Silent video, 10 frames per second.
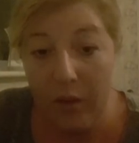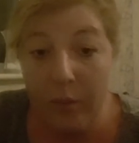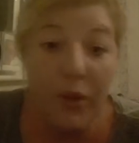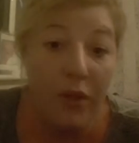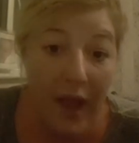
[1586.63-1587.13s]

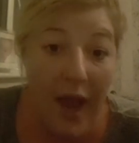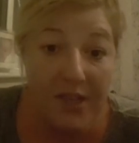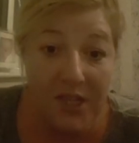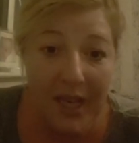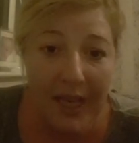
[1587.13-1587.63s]
But they
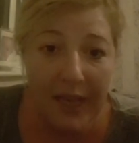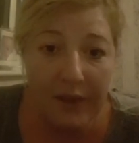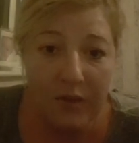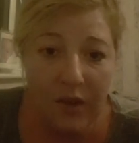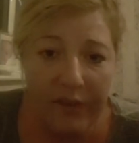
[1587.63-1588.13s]

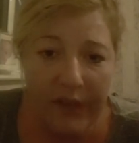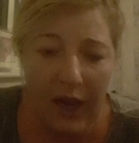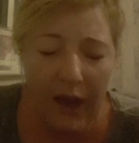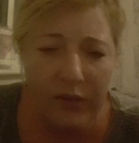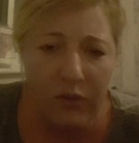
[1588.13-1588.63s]
actually turn their
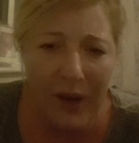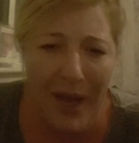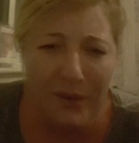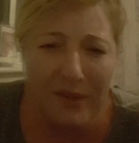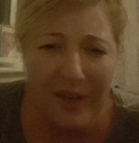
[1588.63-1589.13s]
lives
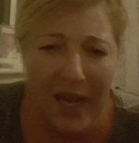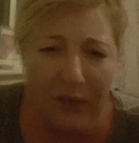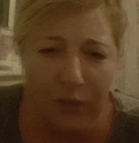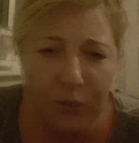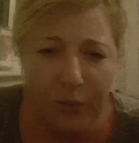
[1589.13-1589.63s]
around as an
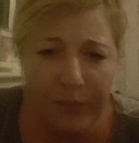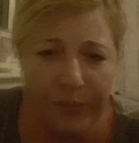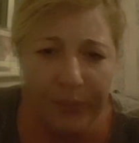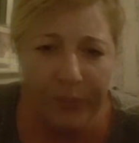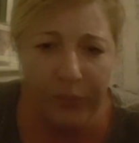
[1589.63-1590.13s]
adult
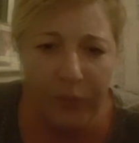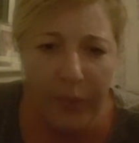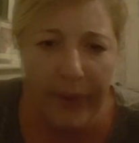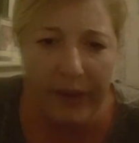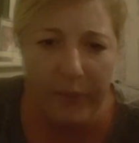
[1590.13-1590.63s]

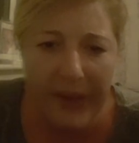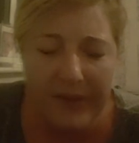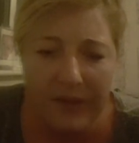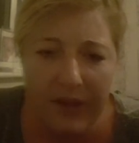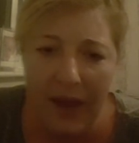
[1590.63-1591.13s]
and make the
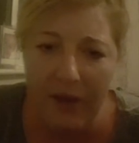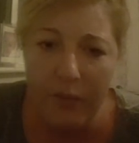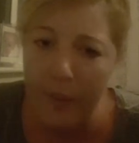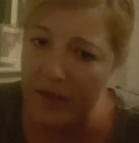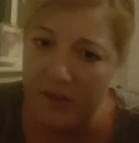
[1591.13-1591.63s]
best out of
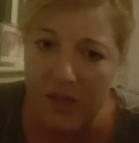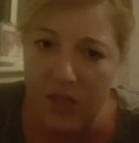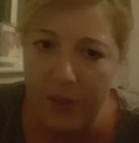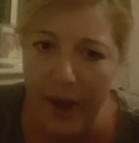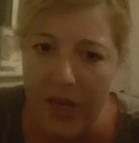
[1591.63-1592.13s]
a bad
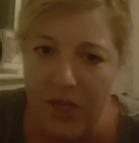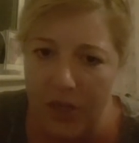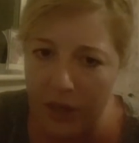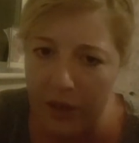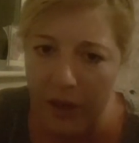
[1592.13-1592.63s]

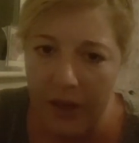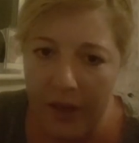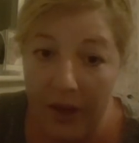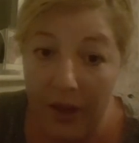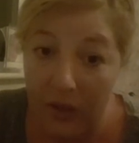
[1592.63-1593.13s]
situation.
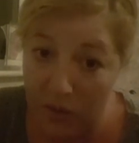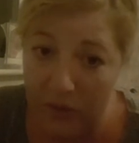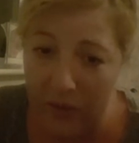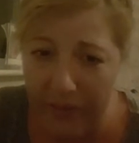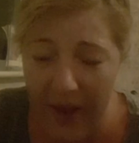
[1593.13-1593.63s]
Those
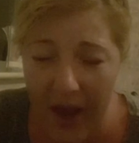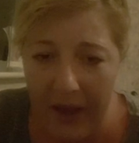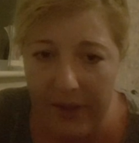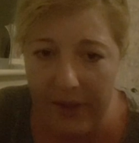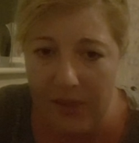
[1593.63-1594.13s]
are the
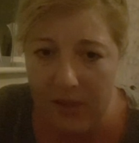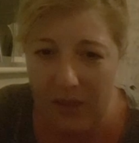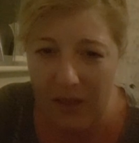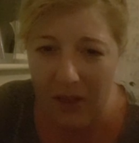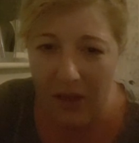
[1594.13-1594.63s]
fighters.
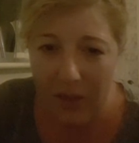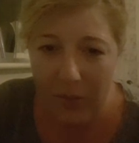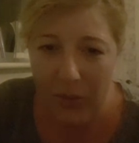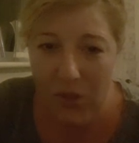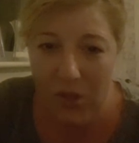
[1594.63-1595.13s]

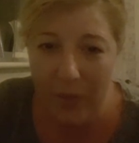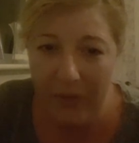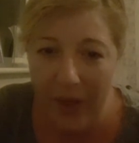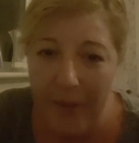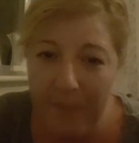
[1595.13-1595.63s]
But some of
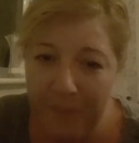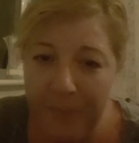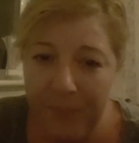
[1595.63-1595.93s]
them